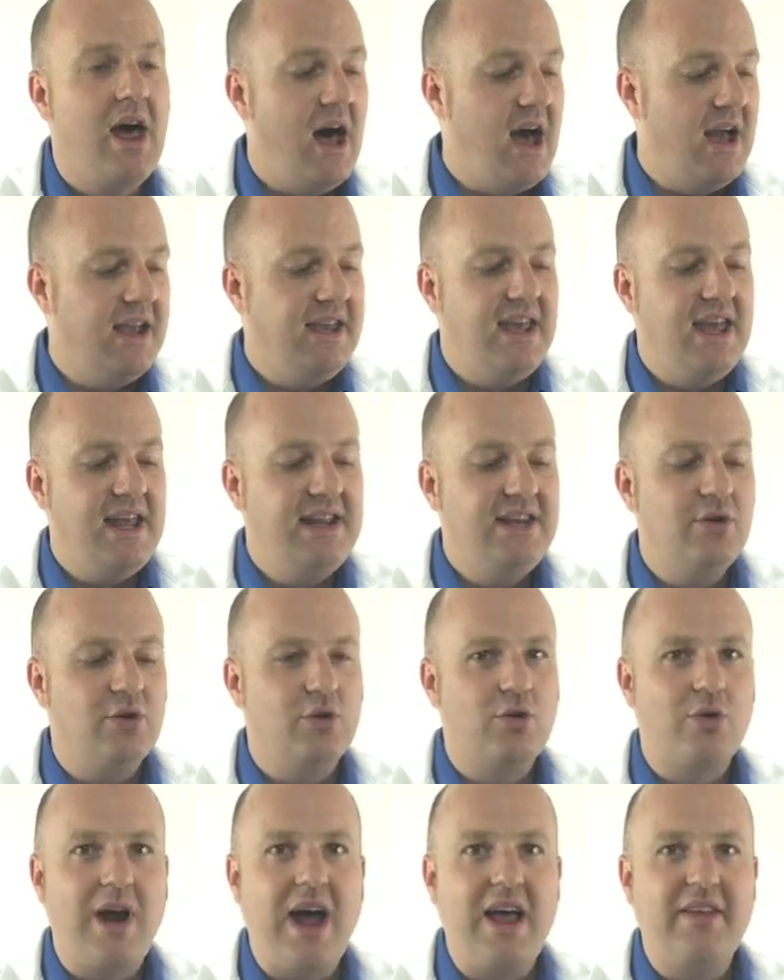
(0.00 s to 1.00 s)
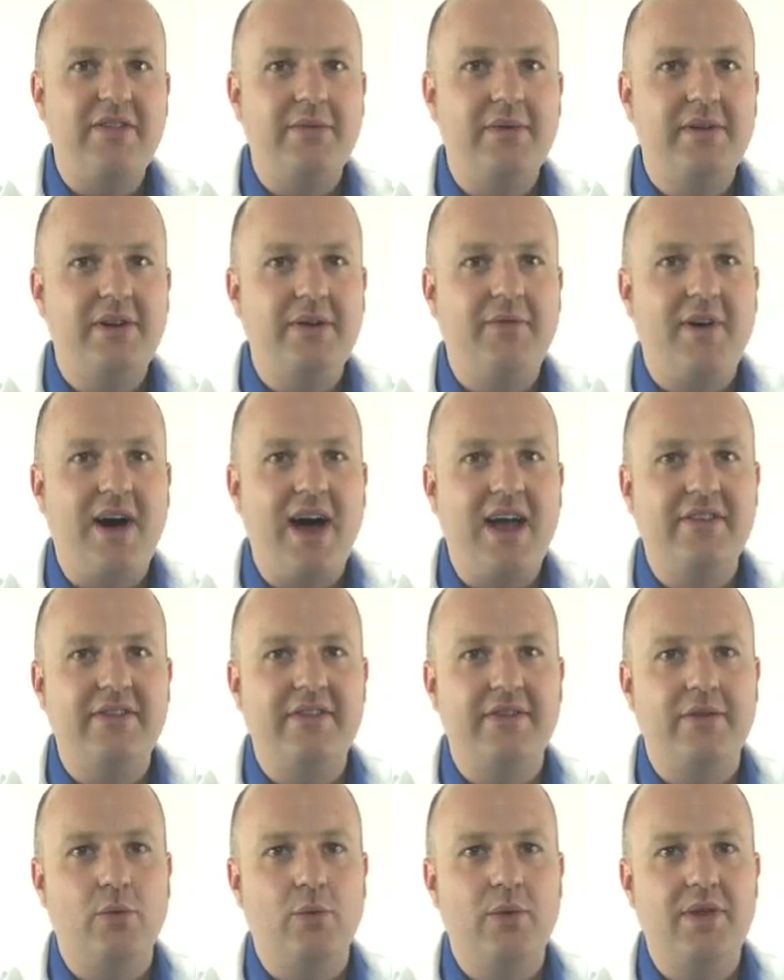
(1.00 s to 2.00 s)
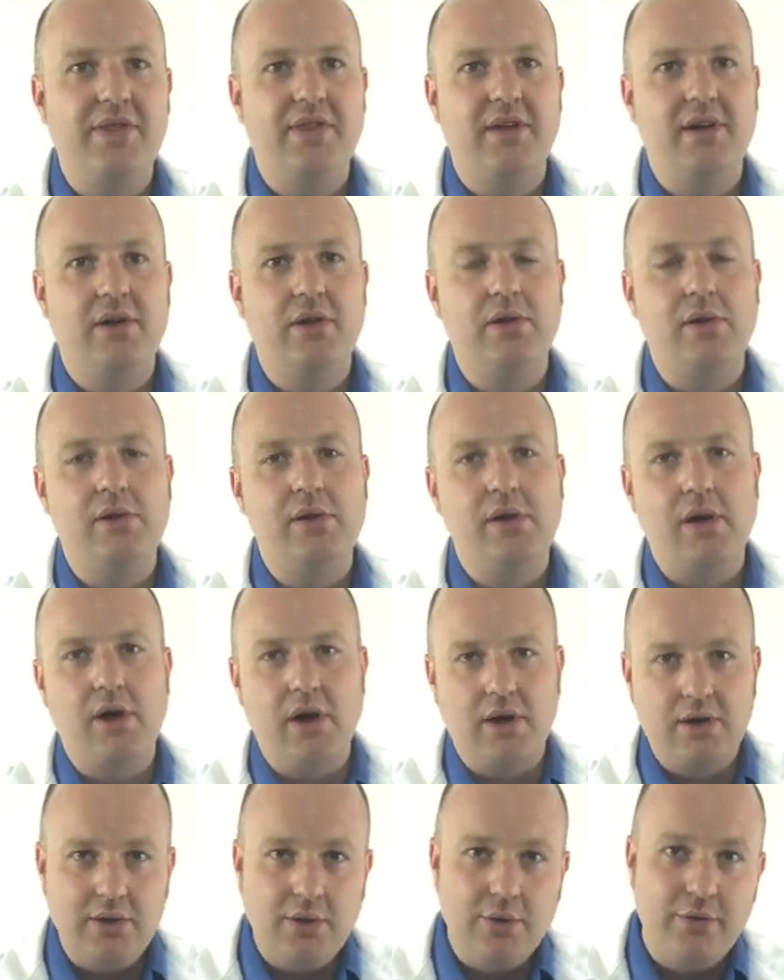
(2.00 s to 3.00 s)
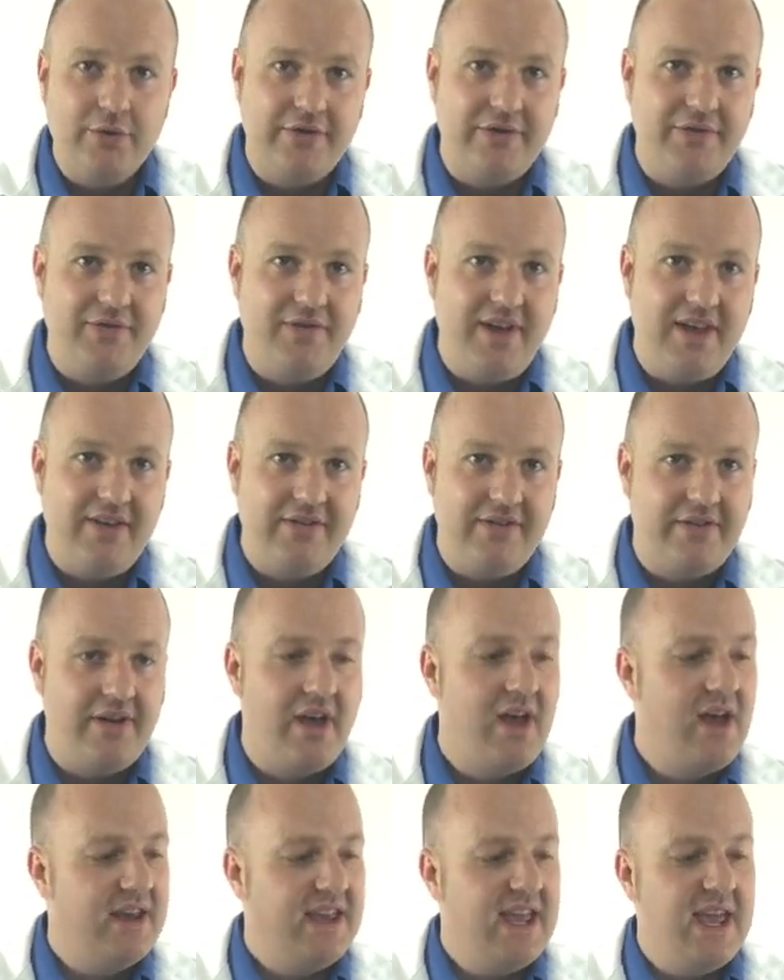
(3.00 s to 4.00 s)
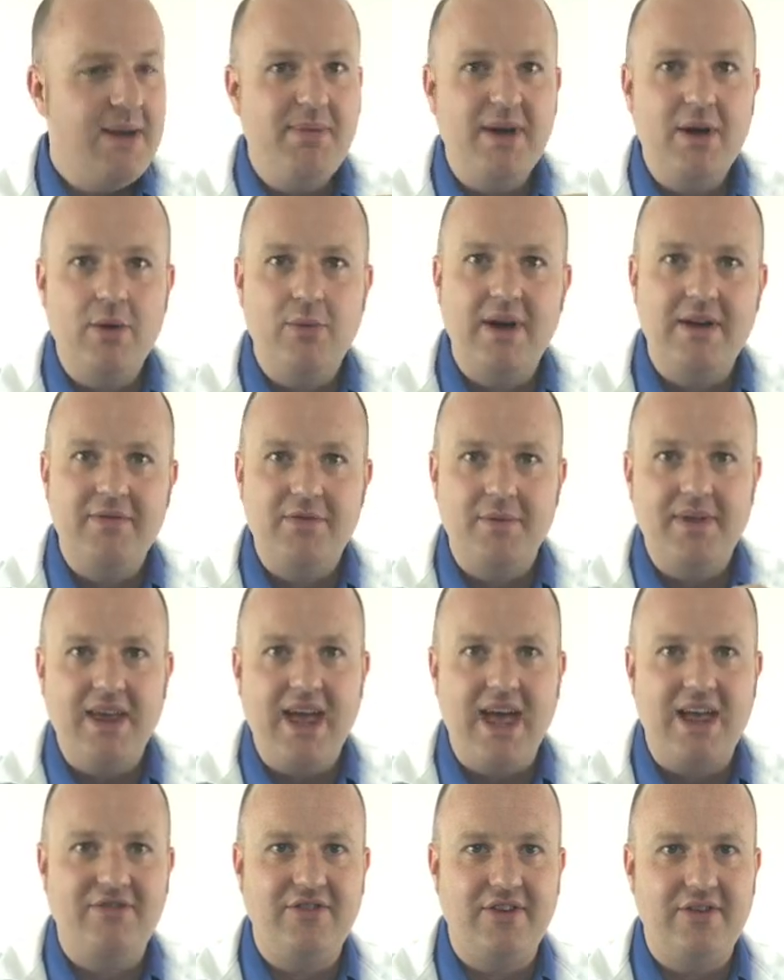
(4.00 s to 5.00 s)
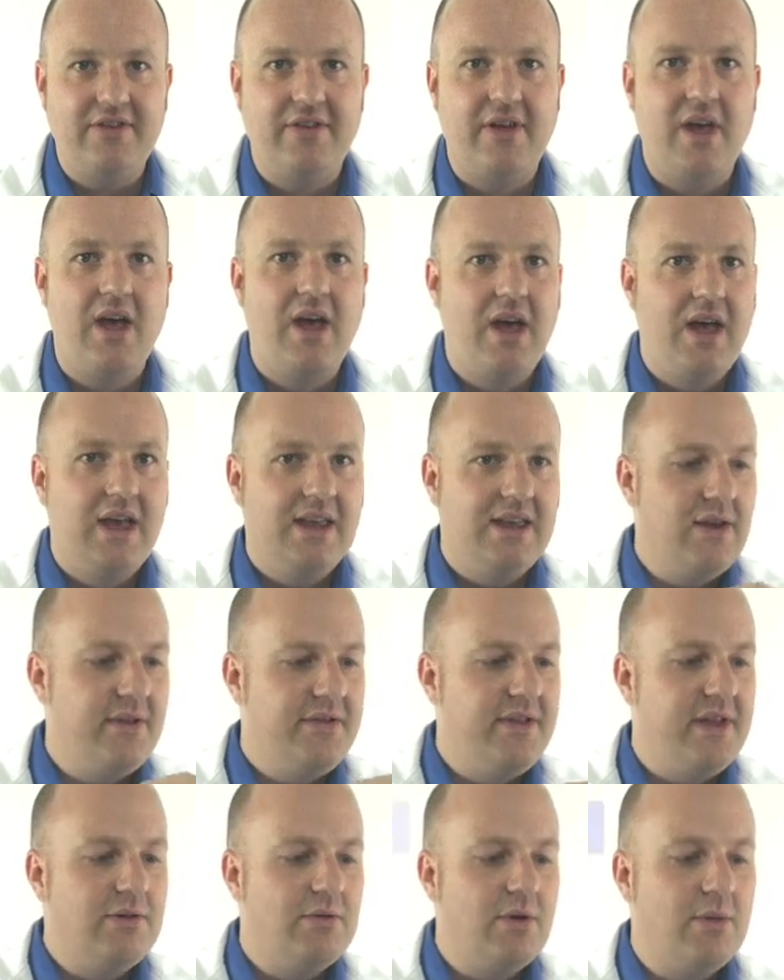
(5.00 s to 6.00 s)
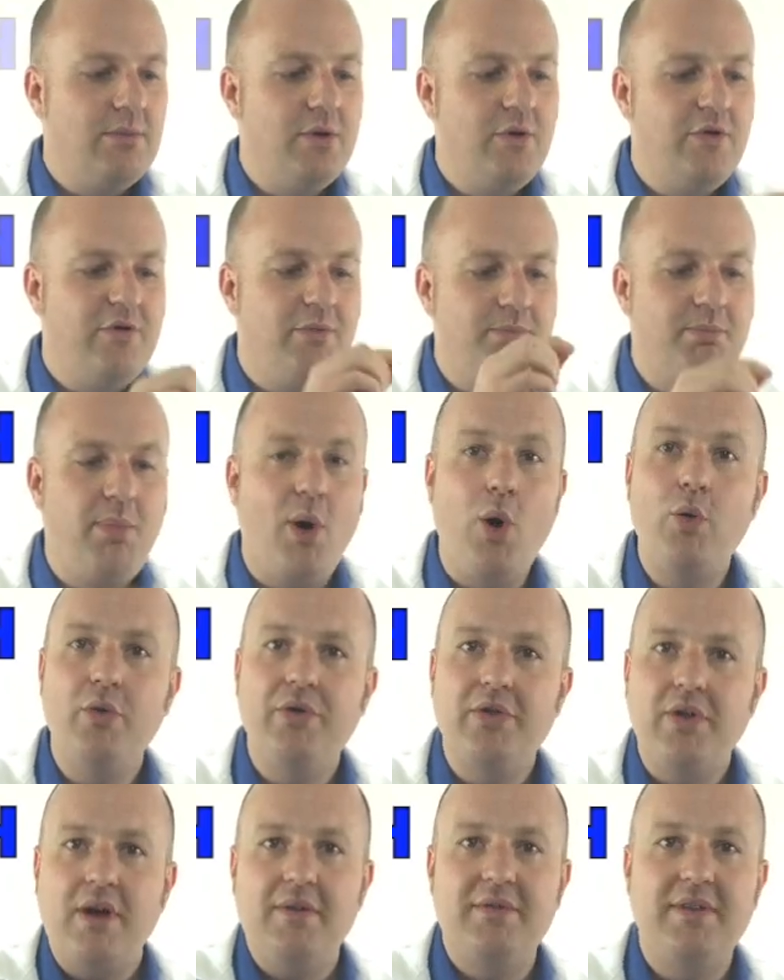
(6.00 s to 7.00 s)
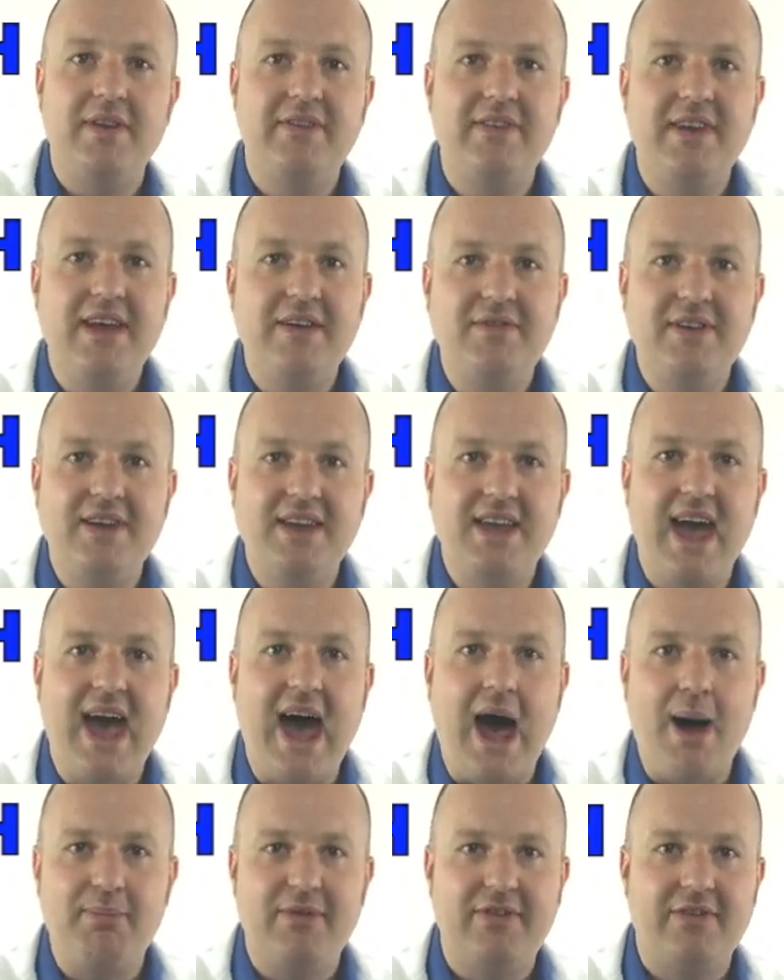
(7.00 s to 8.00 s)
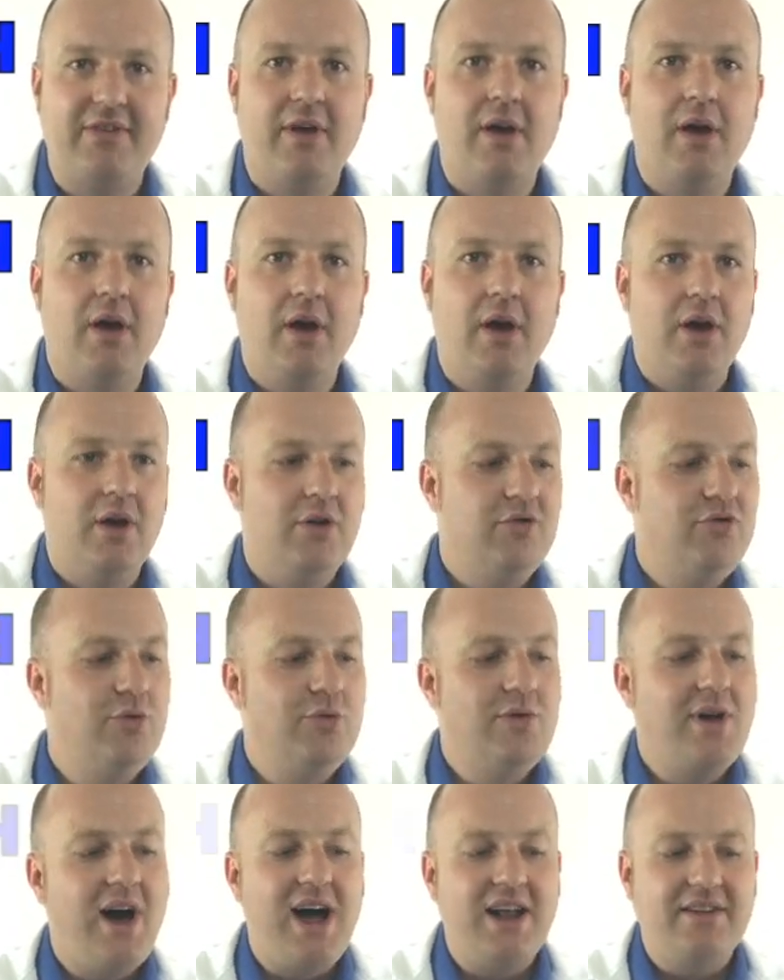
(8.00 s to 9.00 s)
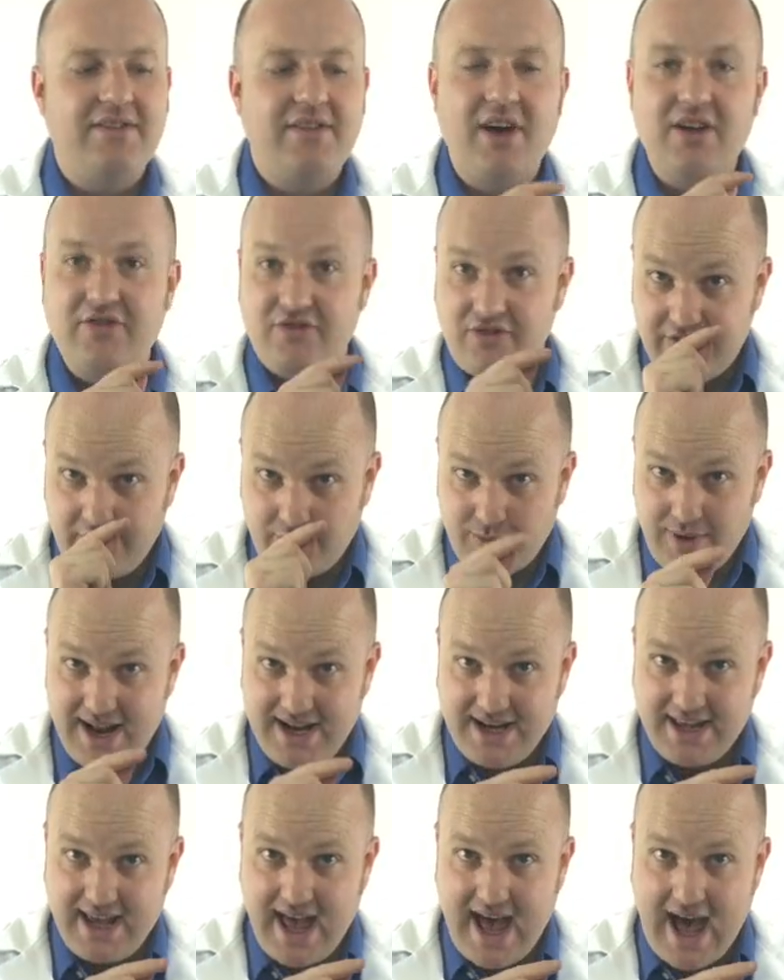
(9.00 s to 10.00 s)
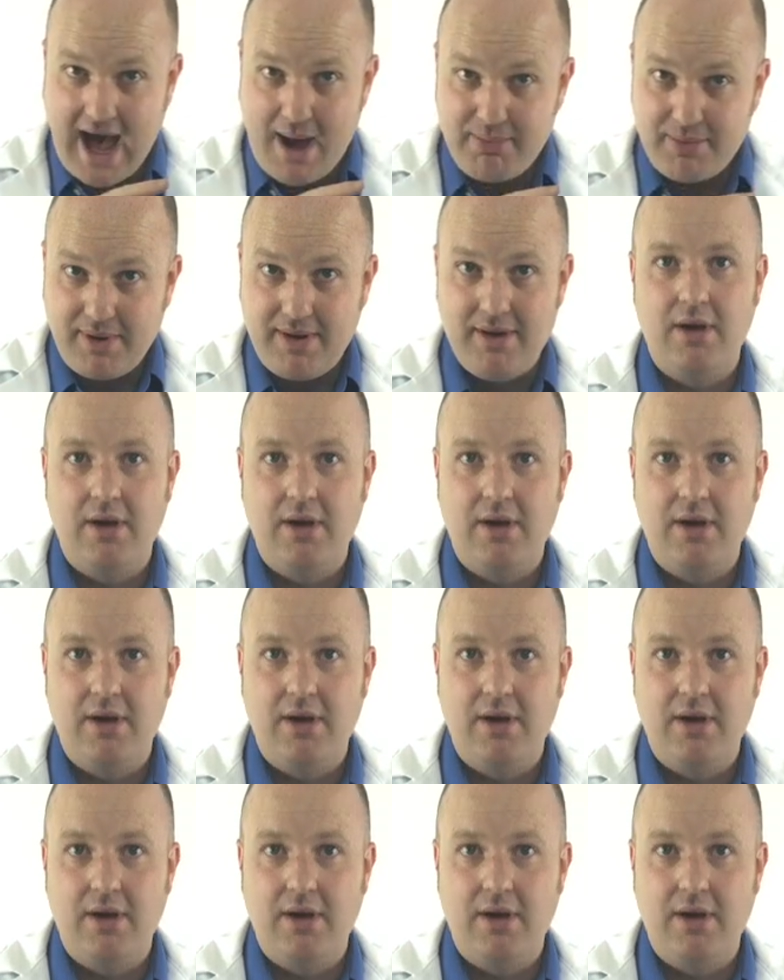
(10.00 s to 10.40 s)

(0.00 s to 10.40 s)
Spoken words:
Again, you'll grasp the device with a closed fist, keeping away from the edges. You'll then remove both of the safety caps. Do not touch the red cap.